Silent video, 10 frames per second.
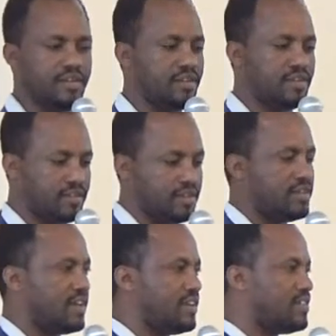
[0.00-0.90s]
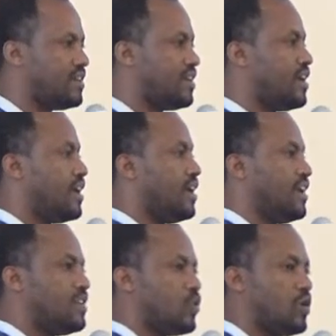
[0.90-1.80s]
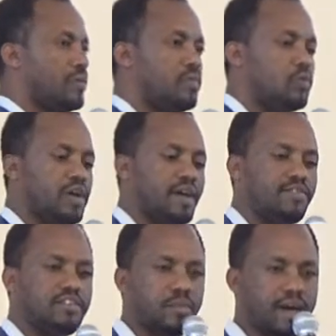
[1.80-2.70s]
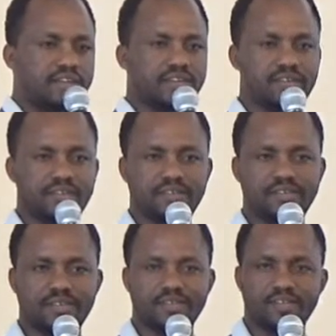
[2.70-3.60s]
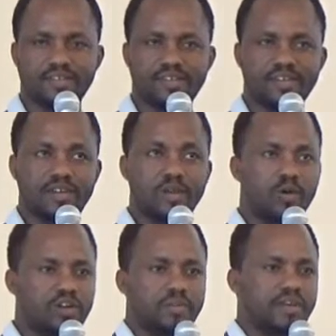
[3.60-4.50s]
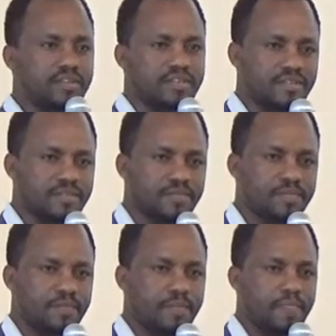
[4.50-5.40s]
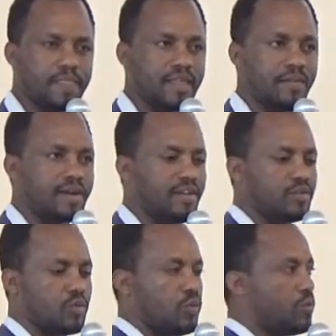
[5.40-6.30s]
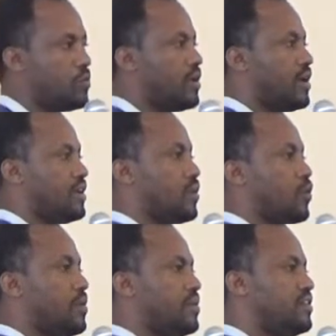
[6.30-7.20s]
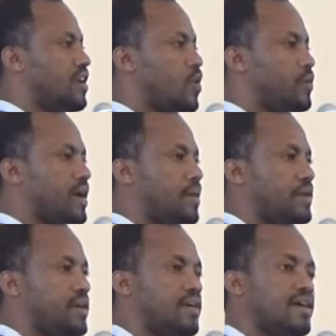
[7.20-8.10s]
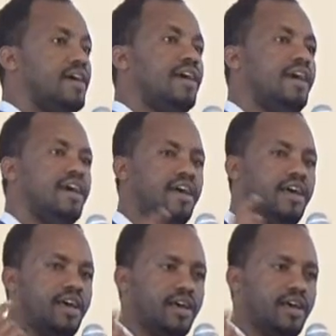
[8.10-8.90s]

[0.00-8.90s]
these days, in the web, we have this much knowledge bases. Right? So the web is now becoming a